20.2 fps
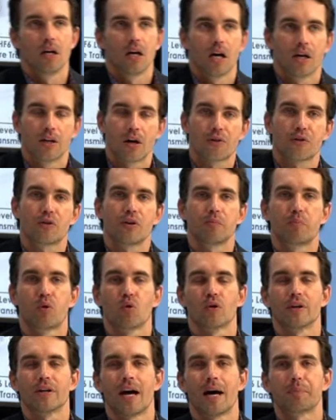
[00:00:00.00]
Another
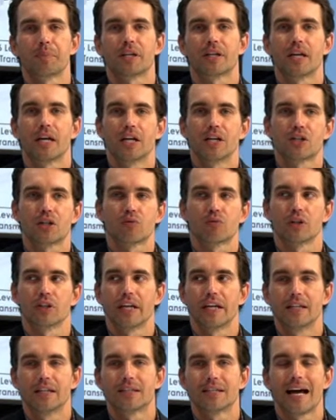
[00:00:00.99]
important application
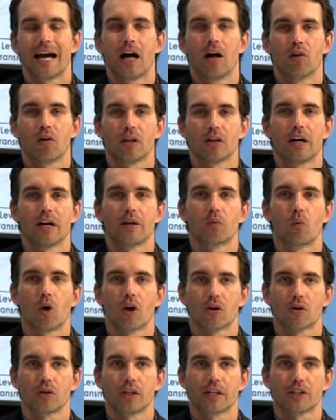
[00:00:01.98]
related to alkaline
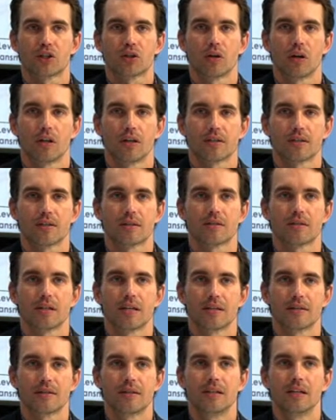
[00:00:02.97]
water electrolysis
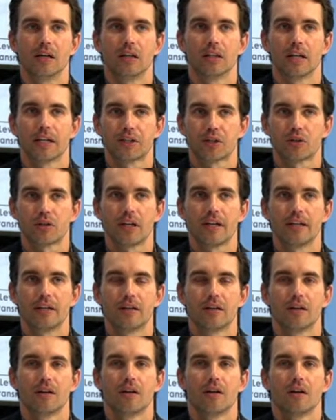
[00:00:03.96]
is the electrolyte
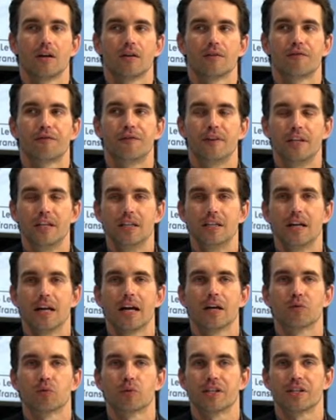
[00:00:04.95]
feed
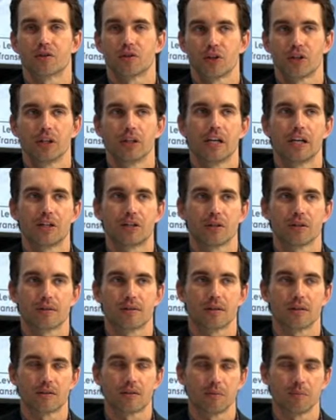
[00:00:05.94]
and recirculation
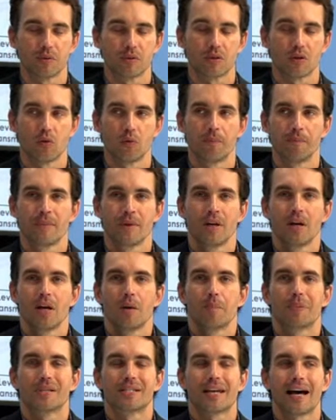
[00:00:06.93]
system. So
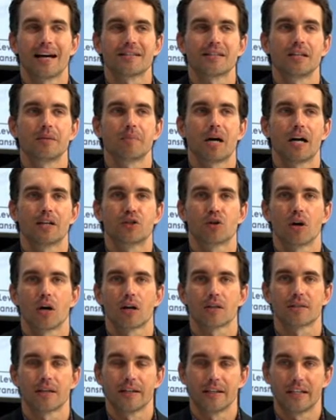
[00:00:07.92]
potassium
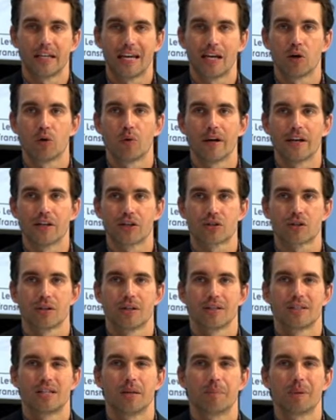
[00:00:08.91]
hydroxide, KOH,
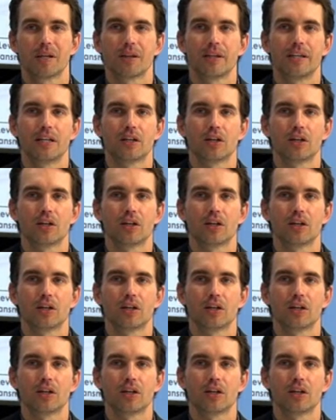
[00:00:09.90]
typically